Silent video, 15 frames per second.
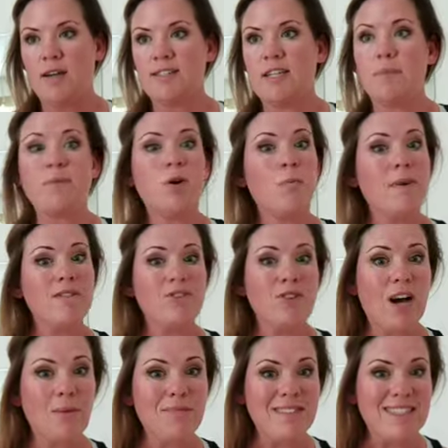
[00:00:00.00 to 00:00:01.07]
typical muscle
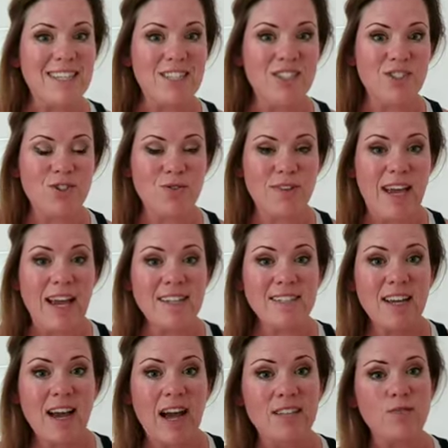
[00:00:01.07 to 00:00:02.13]
compensations you get
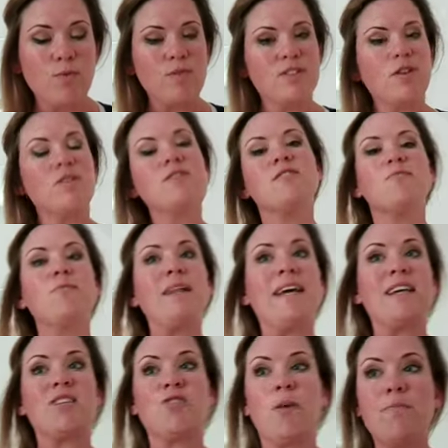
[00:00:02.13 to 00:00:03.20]
as a result of
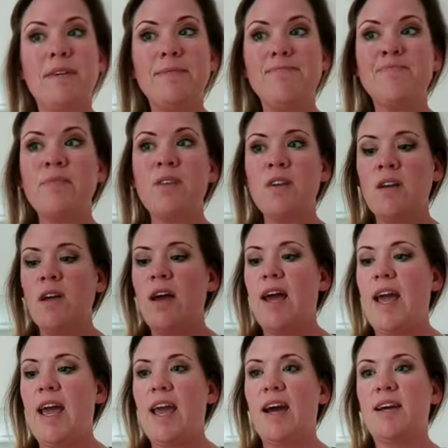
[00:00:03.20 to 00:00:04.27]
playing the trumpet
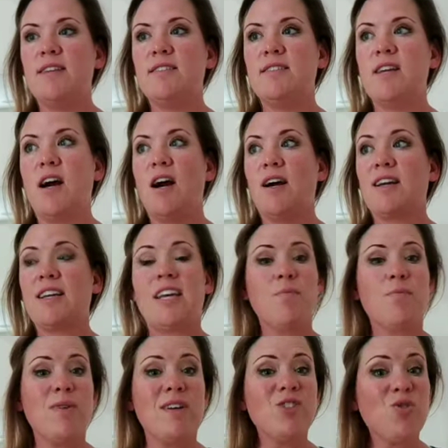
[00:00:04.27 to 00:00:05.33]
and keep
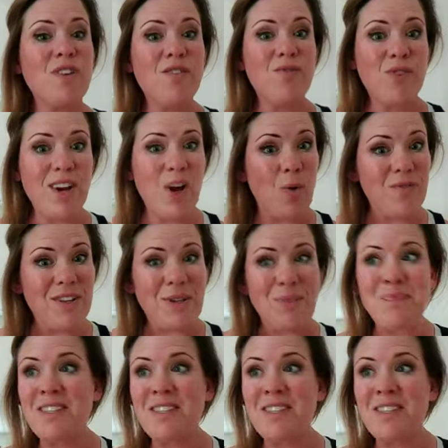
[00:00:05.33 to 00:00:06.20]
you injury free, hopefully.